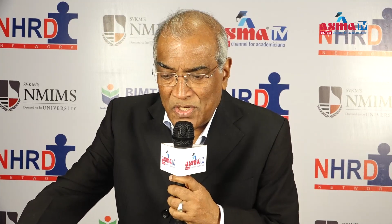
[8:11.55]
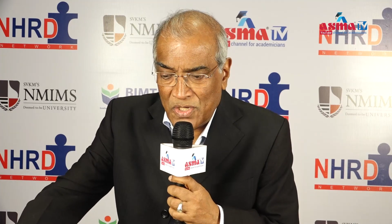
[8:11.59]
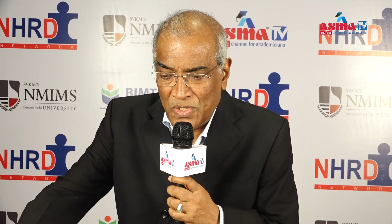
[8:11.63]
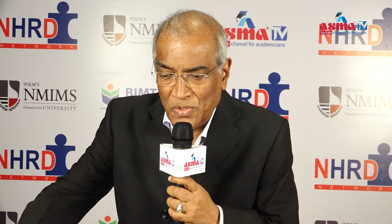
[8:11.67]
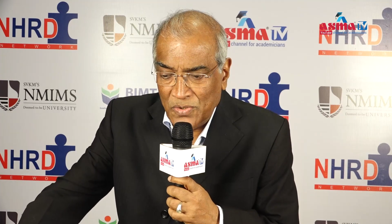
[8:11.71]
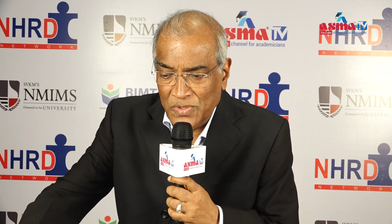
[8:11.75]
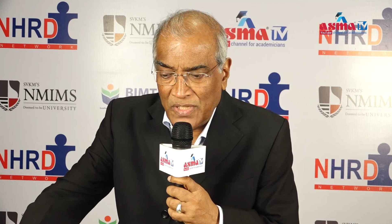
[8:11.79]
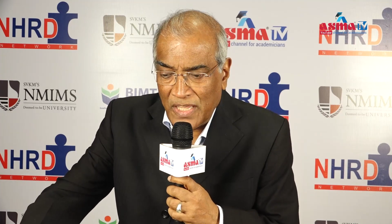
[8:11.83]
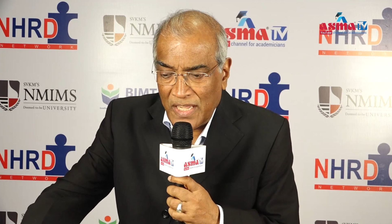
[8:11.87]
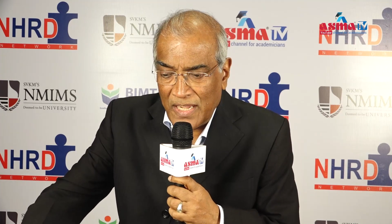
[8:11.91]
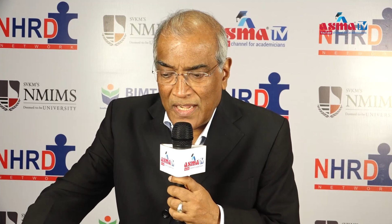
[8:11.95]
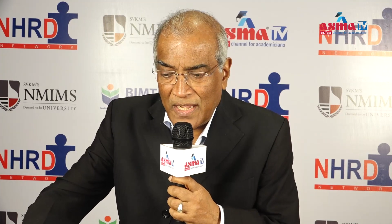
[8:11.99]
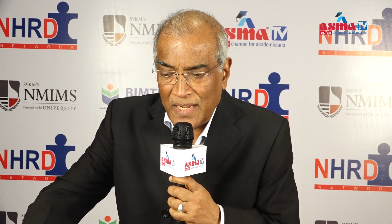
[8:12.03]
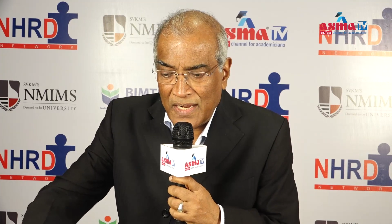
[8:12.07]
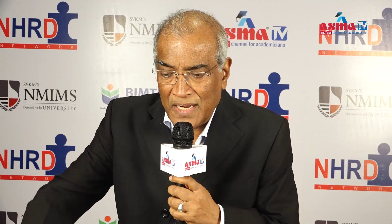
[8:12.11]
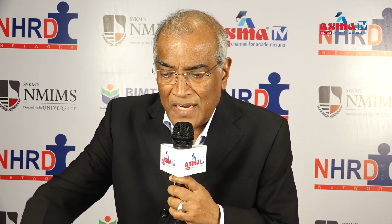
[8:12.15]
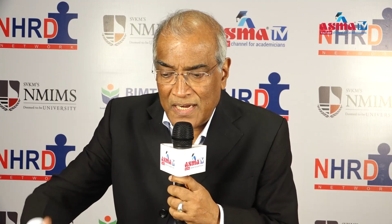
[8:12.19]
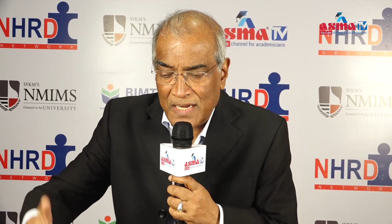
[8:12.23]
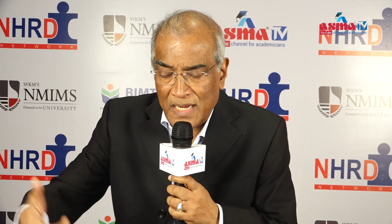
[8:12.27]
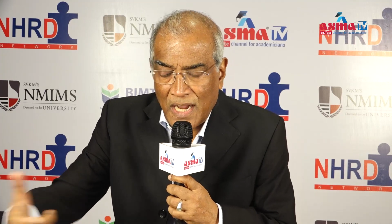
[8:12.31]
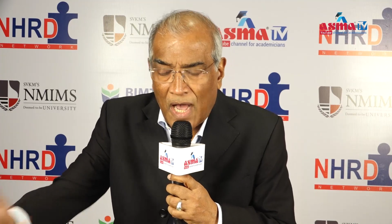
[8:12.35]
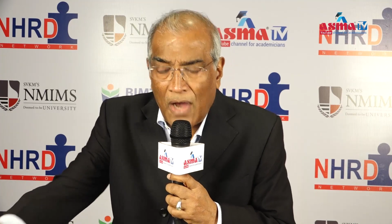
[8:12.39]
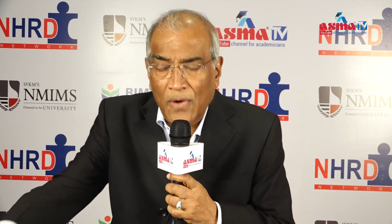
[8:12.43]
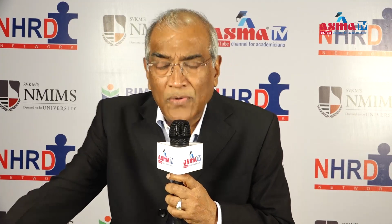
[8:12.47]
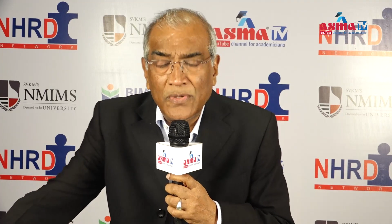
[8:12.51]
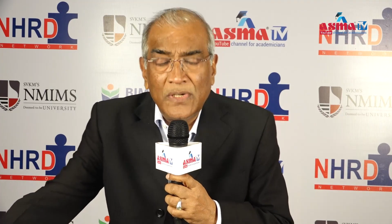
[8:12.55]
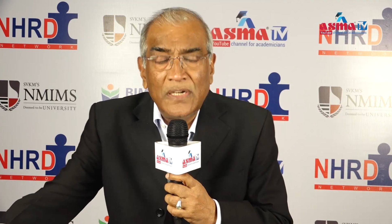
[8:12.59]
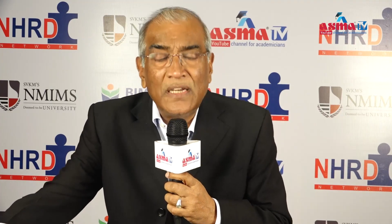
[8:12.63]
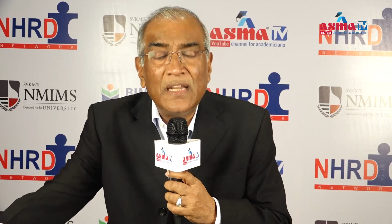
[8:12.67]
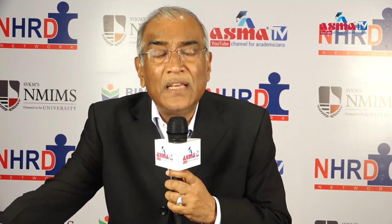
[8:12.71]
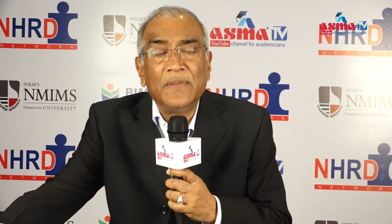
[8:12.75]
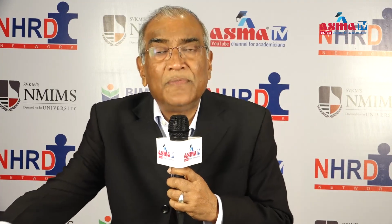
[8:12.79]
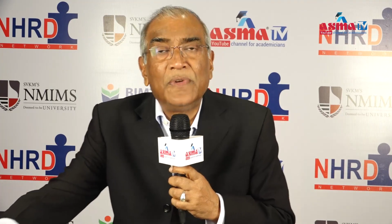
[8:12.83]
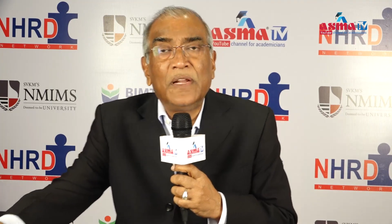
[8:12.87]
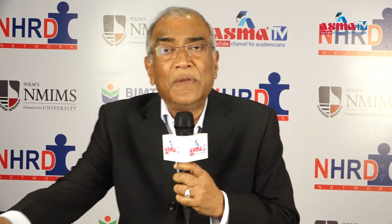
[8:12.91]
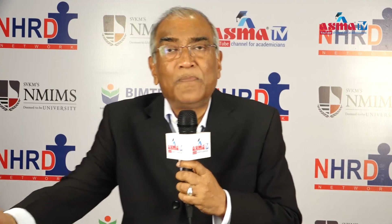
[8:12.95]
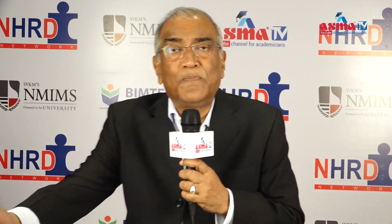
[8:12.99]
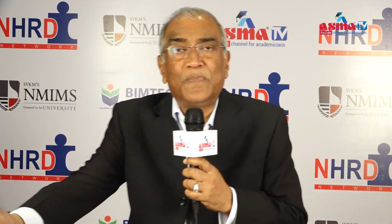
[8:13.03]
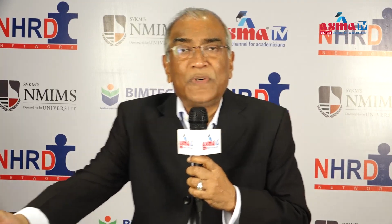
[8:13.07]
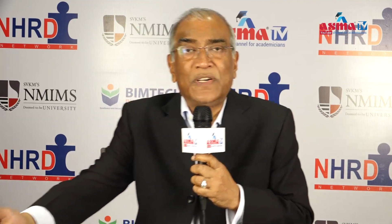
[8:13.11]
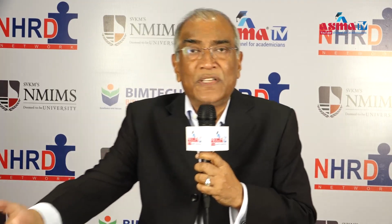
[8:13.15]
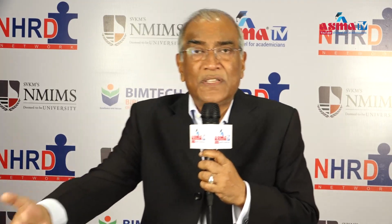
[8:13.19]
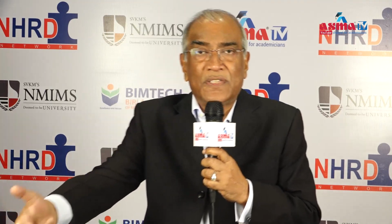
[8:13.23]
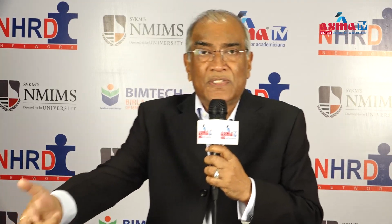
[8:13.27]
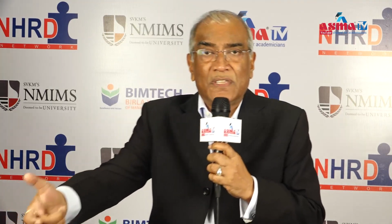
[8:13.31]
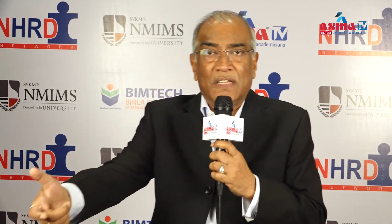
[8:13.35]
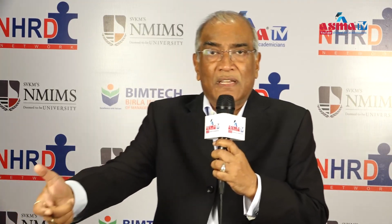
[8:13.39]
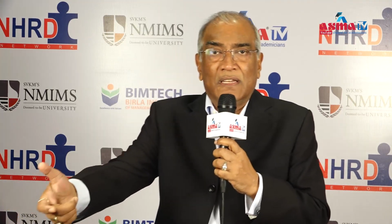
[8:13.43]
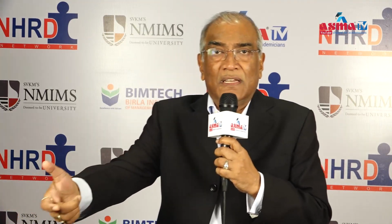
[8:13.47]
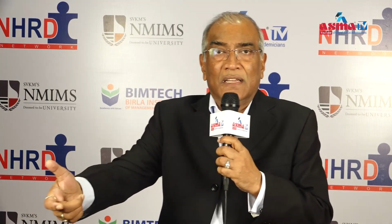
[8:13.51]
to the ground level
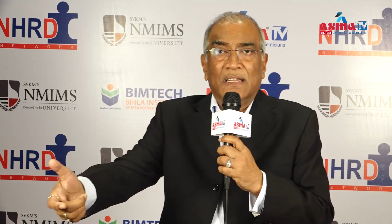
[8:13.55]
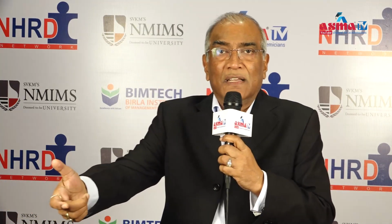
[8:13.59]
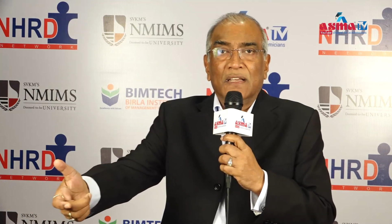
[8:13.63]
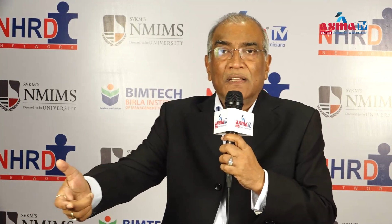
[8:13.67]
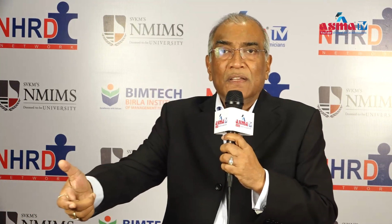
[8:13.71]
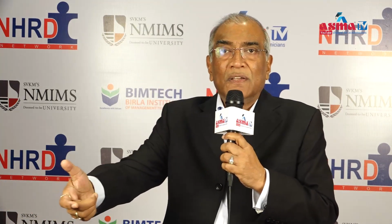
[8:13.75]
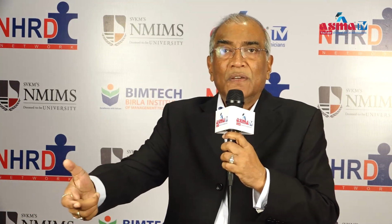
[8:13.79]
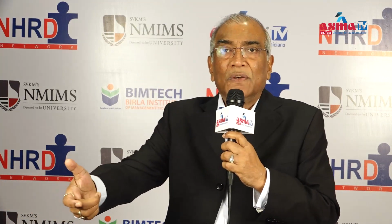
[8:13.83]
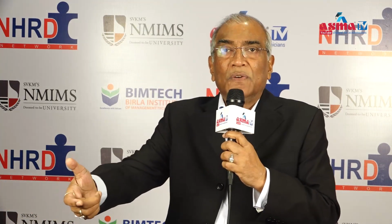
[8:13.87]
person